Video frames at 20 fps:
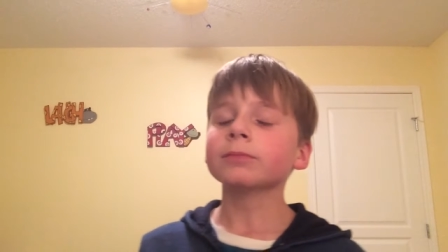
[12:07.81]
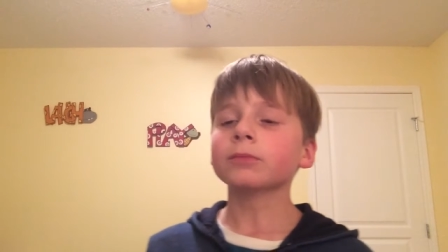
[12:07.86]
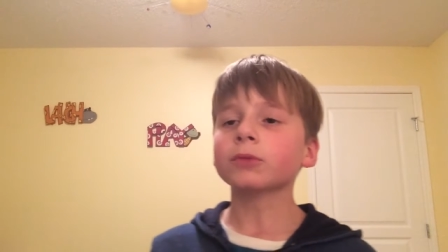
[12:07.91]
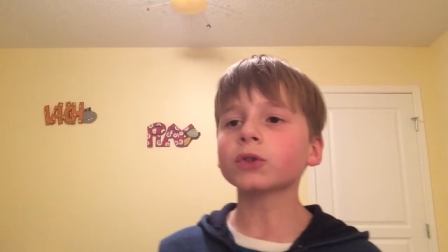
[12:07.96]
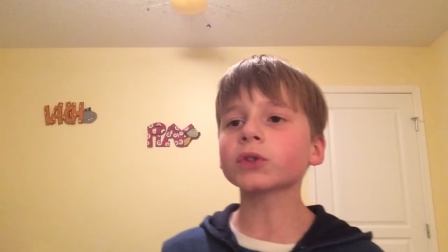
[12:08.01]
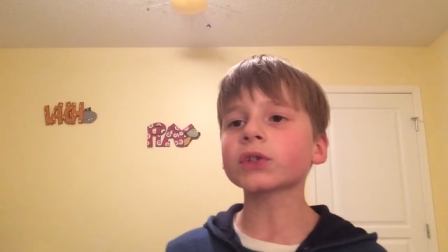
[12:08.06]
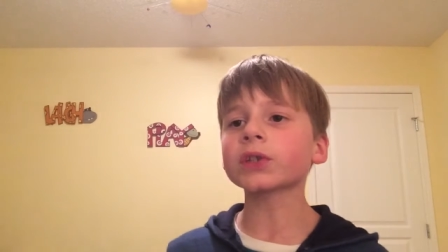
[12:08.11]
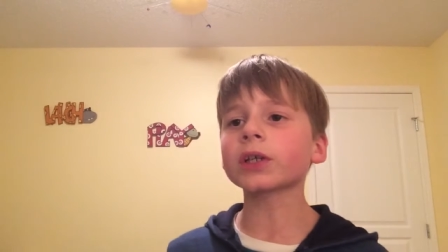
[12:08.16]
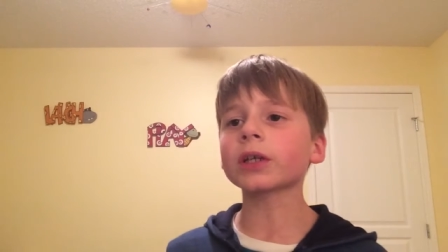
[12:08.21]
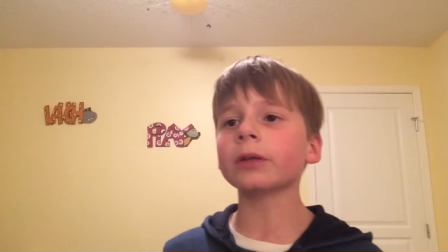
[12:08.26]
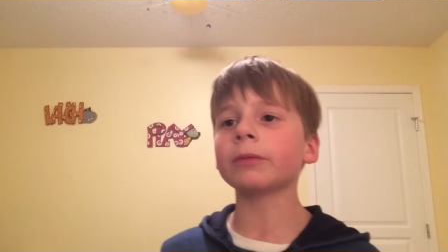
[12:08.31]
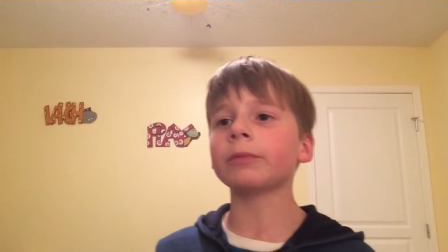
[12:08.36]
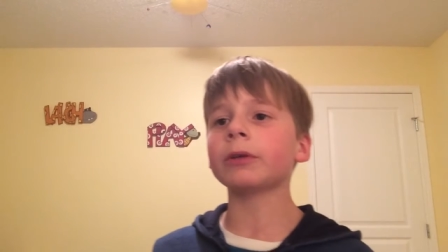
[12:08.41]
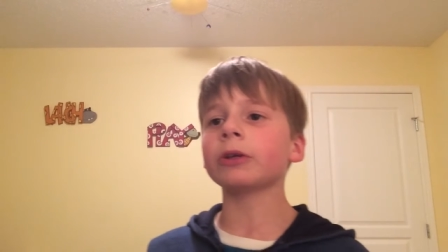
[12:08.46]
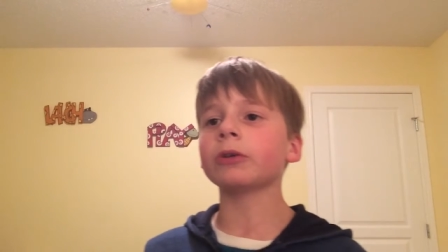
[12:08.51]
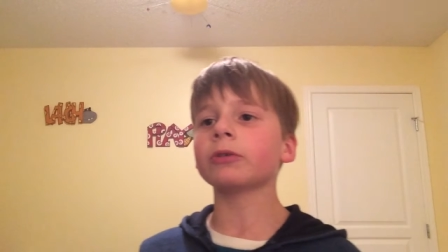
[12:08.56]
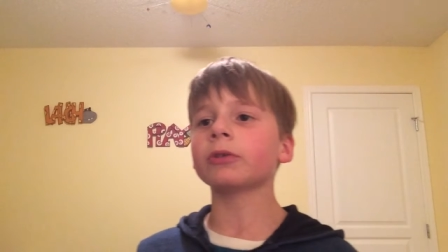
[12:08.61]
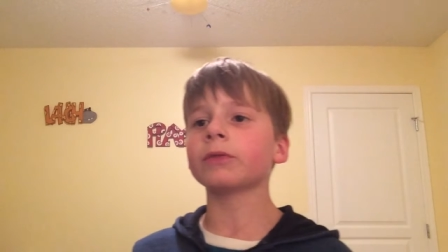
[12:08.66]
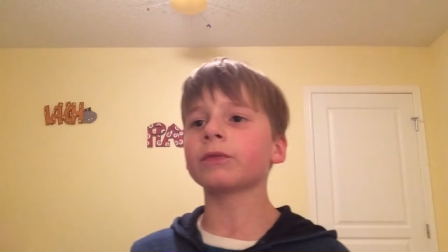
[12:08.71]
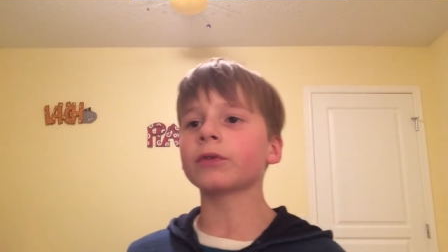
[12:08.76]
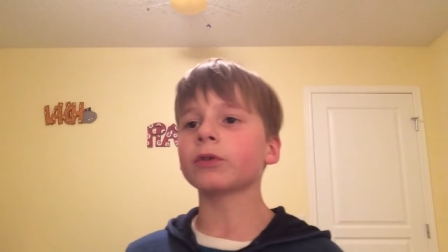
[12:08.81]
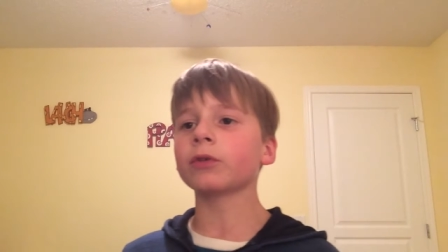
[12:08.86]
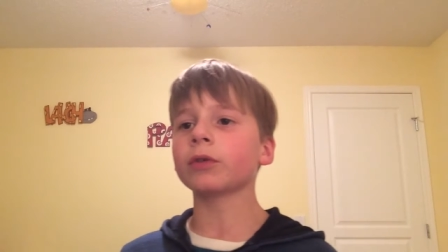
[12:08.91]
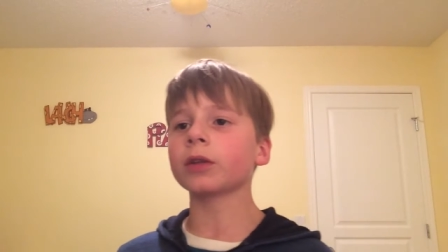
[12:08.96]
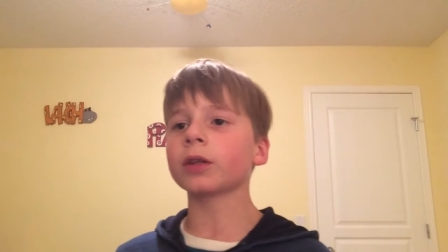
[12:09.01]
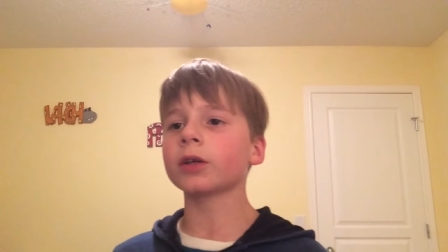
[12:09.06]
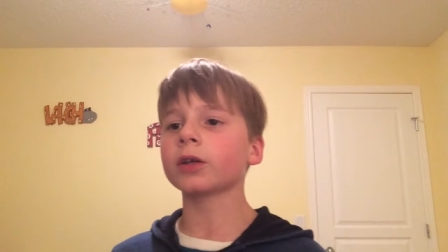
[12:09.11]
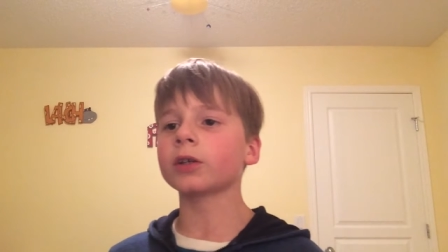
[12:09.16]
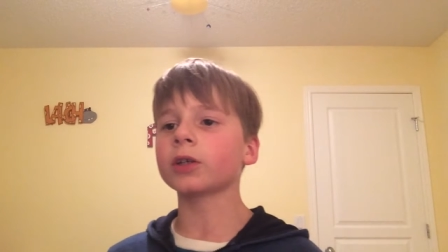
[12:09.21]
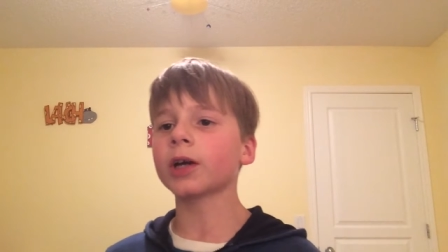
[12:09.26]
also going to be
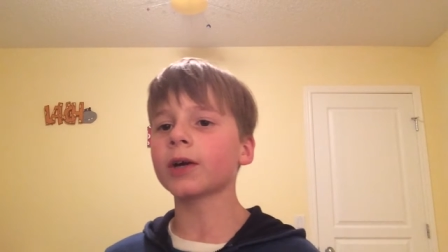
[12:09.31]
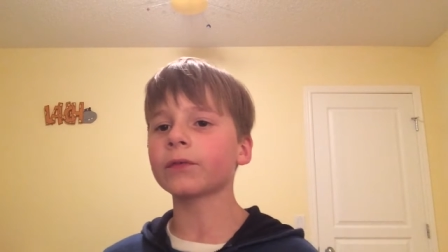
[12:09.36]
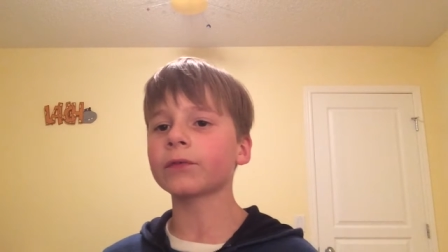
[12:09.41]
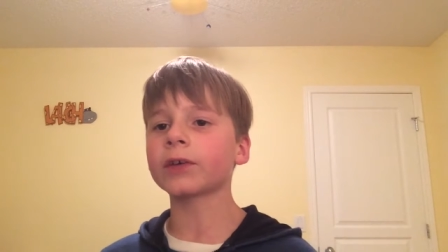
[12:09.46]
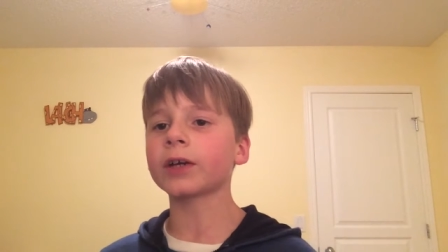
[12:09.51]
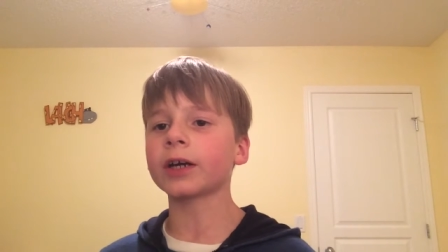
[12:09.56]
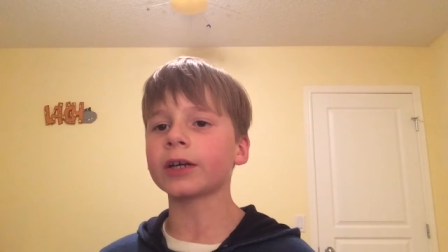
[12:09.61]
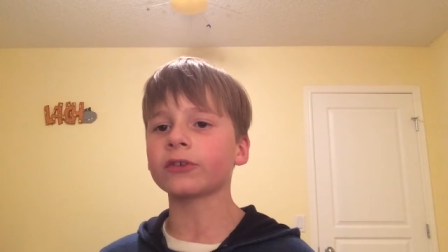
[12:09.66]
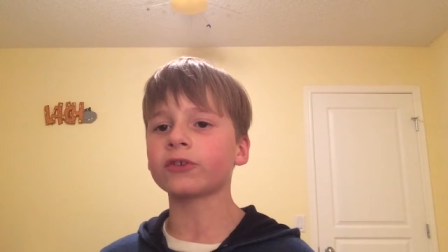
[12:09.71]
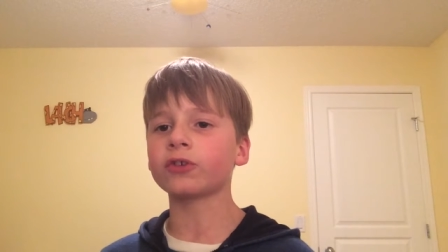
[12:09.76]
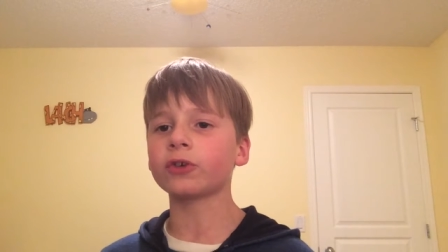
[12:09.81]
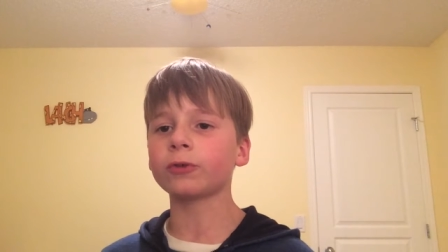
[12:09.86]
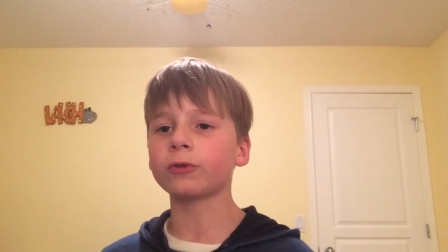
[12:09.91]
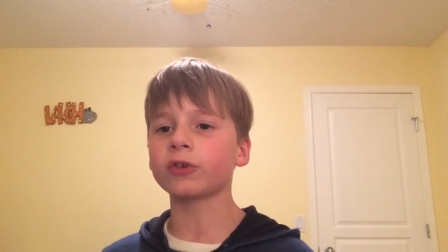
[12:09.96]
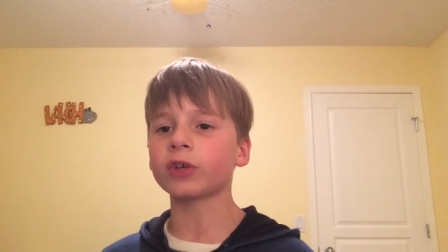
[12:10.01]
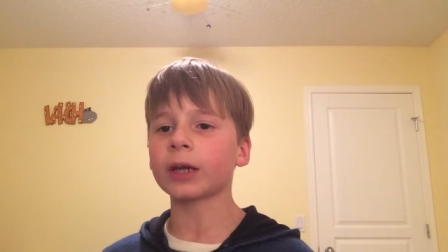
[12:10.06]
reviewing the Rough Cut 2